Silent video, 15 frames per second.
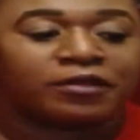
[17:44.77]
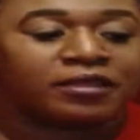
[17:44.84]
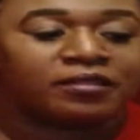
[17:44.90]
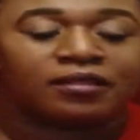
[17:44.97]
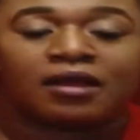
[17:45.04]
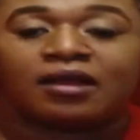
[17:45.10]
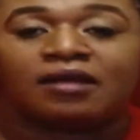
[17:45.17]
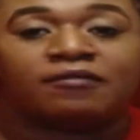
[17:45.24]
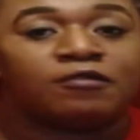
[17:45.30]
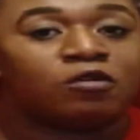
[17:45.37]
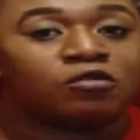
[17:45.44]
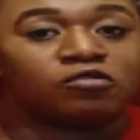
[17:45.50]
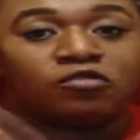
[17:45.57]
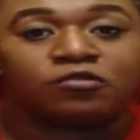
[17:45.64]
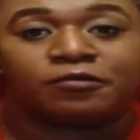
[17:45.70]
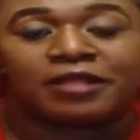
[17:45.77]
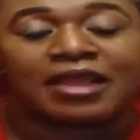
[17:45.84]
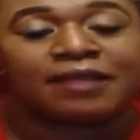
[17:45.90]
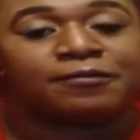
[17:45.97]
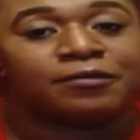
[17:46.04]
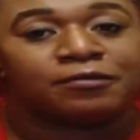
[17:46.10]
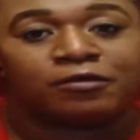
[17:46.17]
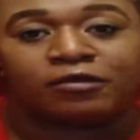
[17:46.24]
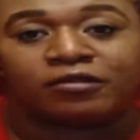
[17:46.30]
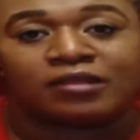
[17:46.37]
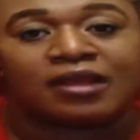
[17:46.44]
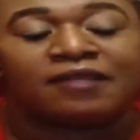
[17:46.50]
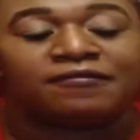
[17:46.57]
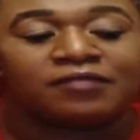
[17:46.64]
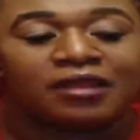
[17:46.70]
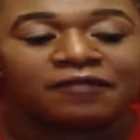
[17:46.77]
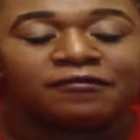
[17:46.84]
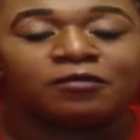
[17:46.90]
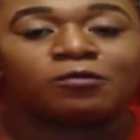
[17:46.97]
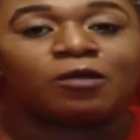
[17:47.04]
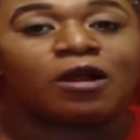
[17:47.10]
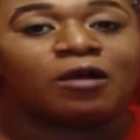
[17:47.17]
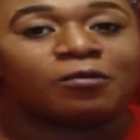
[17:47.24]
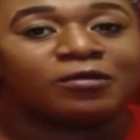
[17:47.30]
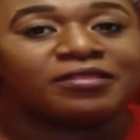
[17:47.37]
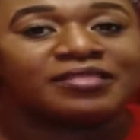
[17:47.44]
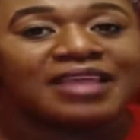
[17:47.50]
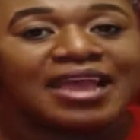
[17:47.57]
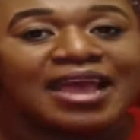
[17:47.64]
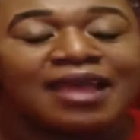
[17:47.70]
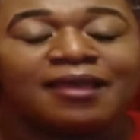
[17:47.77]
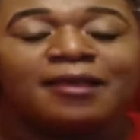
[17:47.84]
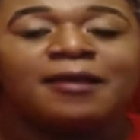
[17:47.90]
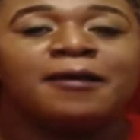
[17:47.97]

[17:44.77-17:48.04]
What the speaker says: in love or two black people in love. Nothing wrong with that.